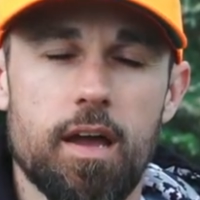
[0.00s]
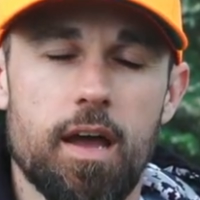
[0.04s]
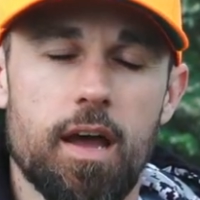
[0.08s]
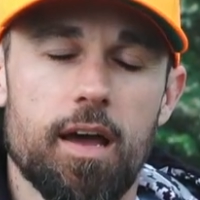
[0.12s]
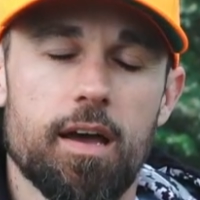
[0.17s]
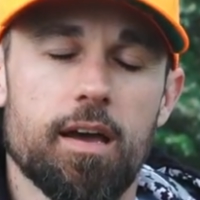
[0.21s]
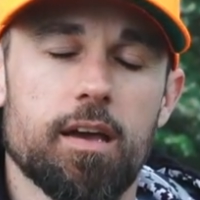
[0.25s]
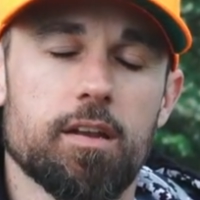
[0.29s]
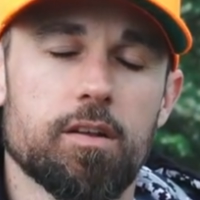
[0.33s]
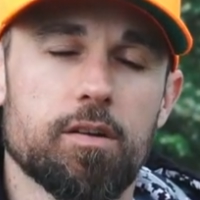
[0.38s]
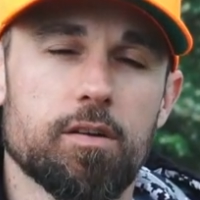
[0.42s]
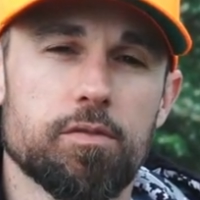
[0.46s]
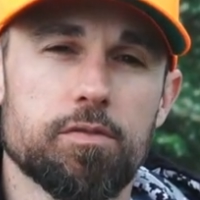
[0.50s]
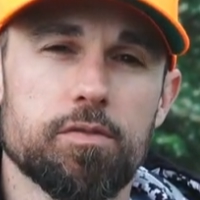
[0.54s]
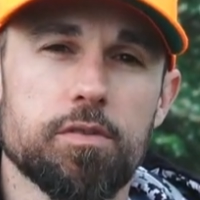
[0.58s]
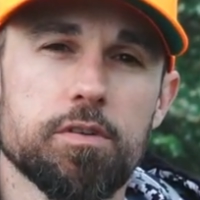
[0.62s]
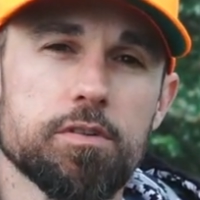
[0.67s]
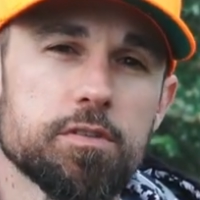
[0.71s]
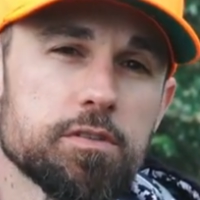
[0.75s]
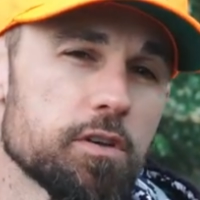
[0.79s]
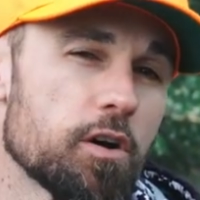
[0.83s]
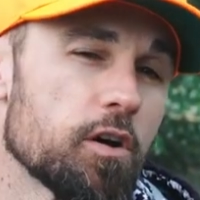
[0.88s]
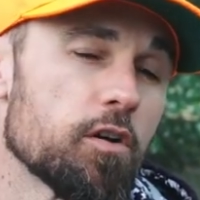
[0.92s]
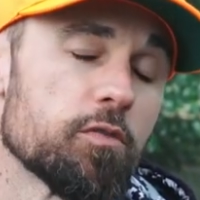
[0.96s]
out of
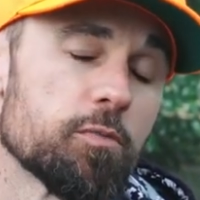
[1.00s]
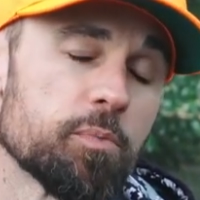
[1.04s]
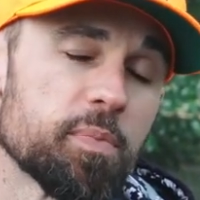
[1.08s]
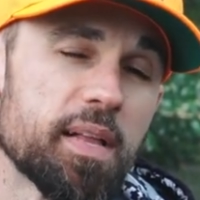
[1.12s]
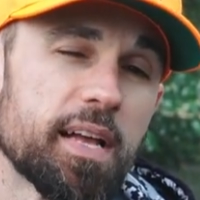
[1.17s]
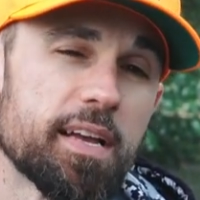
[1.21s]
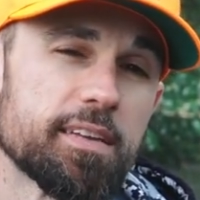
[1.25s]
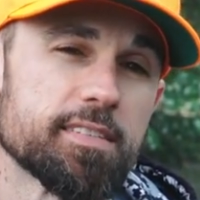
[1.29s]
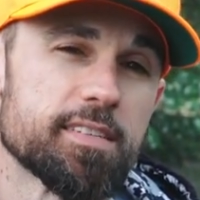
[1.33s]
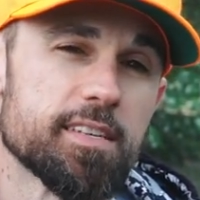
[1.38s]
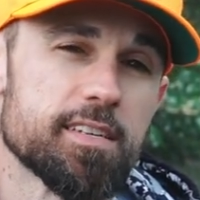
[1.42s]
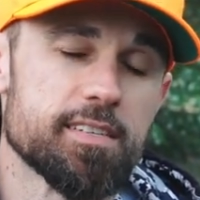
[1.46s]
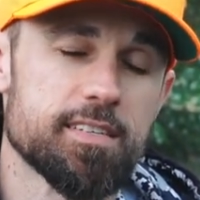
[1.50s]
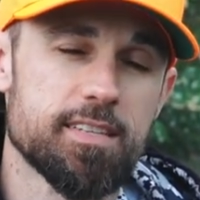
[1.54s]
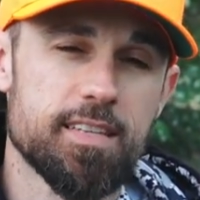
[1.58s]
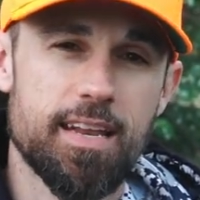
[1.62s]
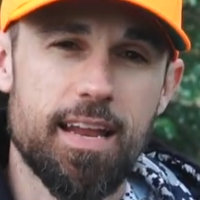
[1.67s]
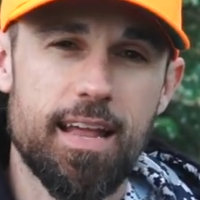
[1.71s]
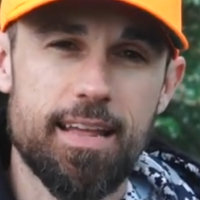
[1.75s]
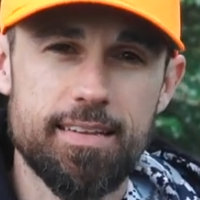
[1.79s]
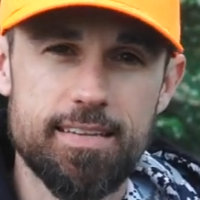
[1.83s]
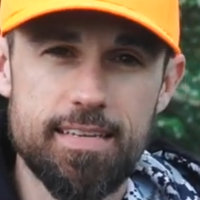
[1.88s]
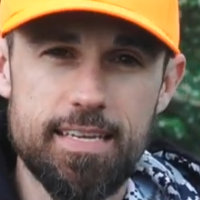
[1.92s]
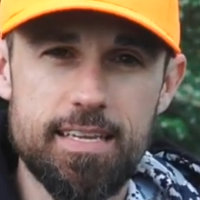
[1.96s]
soft plastics that
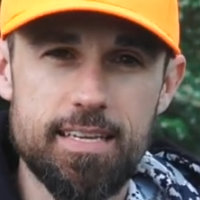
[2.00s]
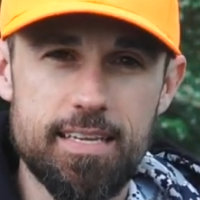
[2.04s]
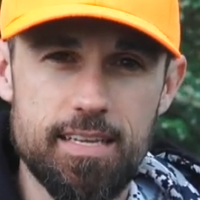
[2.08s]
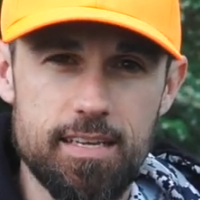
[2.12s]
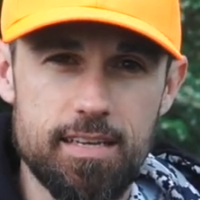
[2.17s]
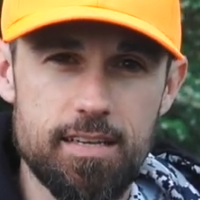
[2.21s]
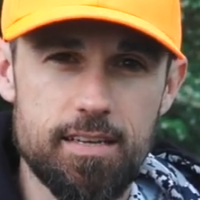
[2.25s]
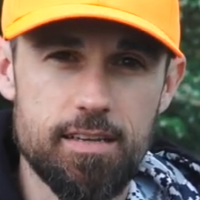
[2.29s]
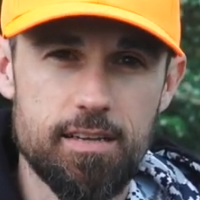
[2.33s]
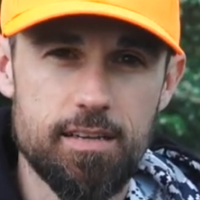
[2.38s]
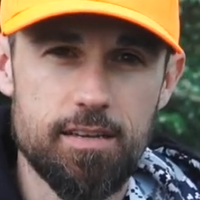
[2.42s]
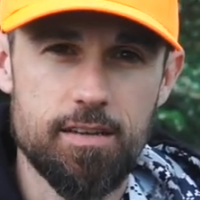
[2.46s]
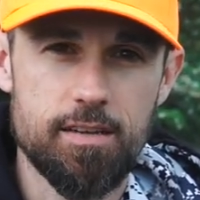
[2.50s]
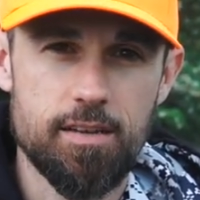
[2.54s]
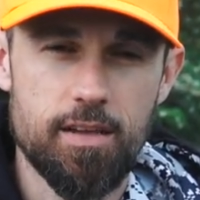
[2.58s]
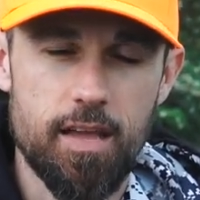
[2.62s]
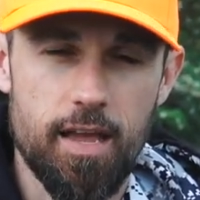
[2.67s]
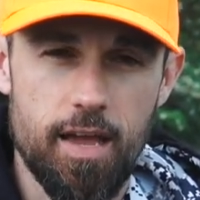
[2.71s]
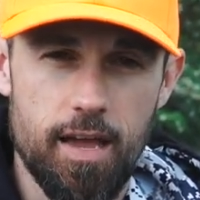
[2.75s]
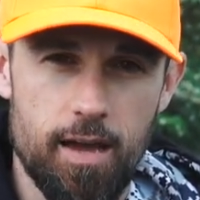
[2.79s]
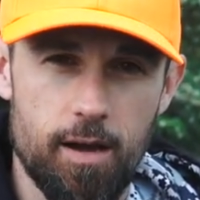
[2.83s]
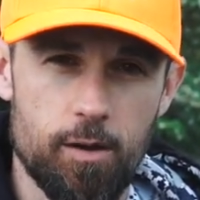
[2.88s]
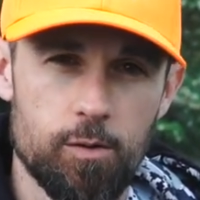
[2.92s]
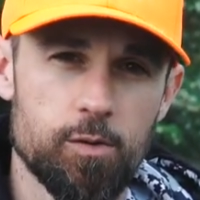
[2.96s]
I needed
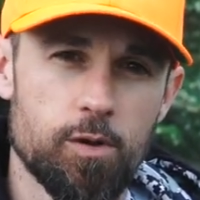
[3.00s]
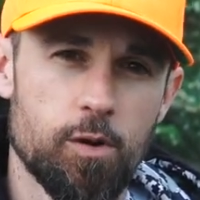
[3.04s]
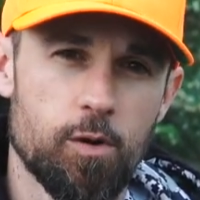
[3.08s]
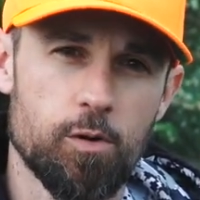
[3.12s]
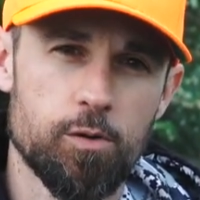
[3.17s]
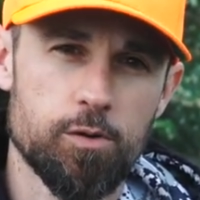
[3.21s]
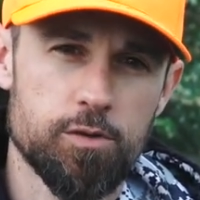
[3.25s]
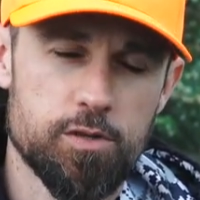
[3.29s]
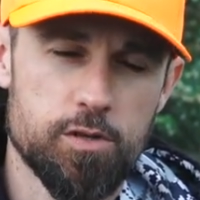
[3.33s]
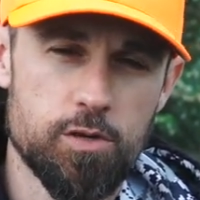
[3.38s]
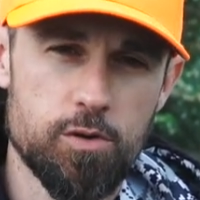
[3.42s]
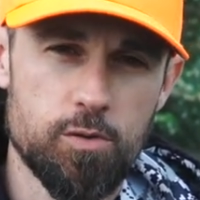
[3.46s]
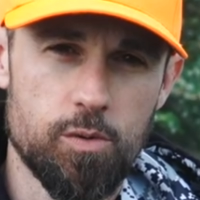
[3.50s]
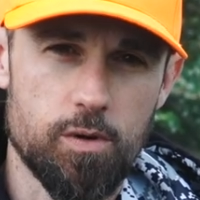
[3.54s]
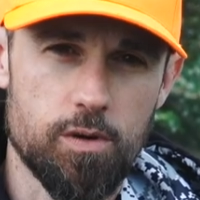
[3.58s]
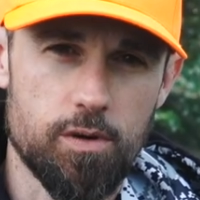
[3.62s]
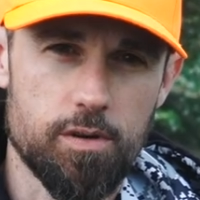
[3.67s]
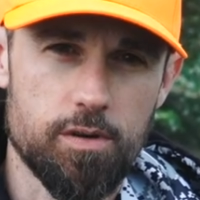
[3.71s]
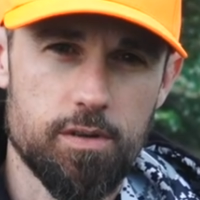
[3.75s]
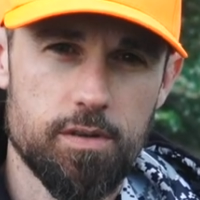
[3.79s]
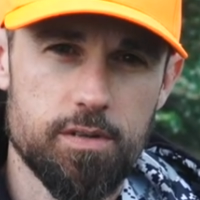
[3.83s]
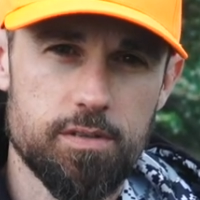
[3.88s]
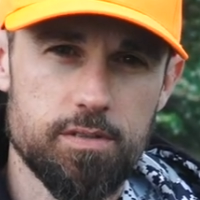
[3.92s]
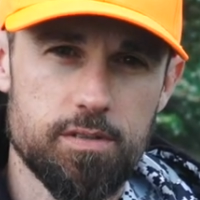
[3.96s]
out on
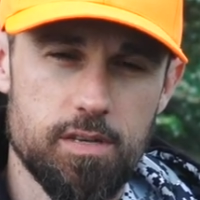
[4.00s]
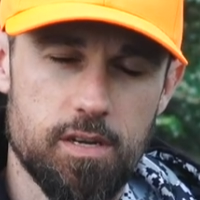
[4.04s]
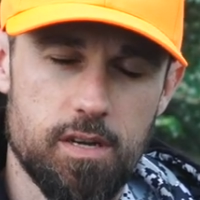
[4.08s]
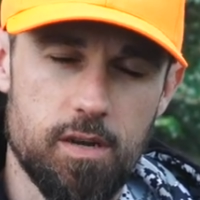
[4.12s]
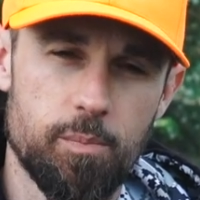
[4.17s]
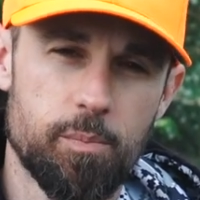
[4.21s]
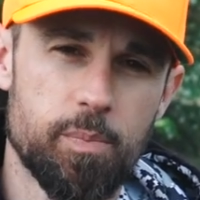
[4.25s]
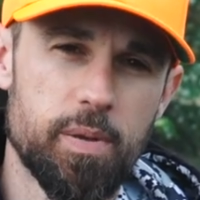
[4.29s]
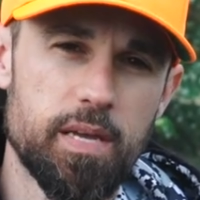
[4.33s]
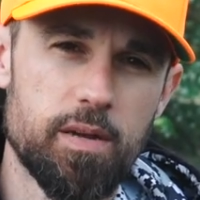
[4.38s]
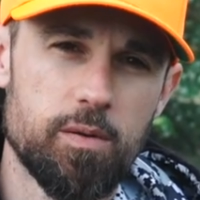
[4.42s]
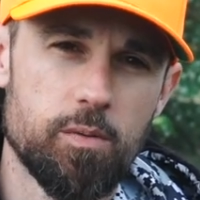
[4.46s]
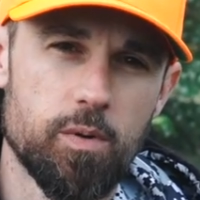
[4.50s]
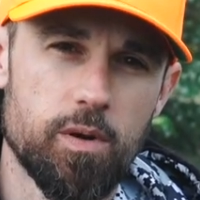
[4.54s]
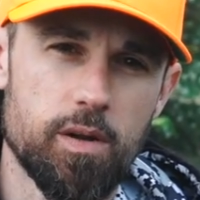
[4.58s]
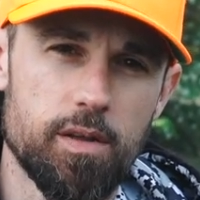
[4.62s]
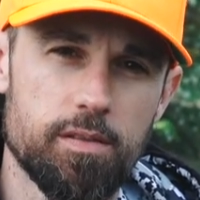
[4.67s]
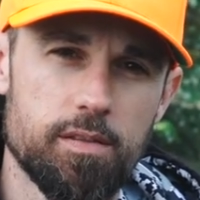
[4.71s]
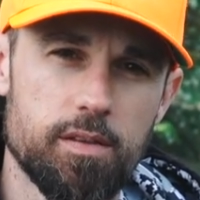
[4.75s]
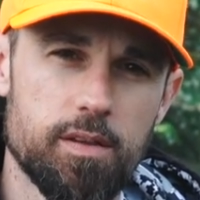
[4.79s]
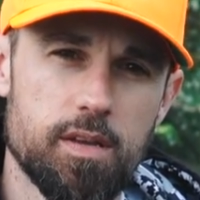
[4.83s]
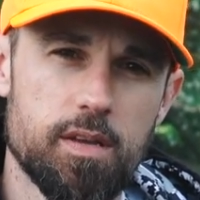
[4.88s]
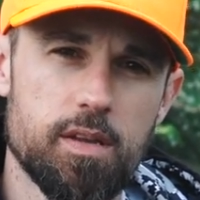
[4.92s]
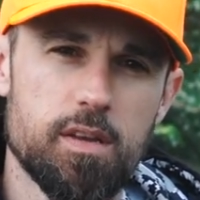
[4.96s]
tour to compete with.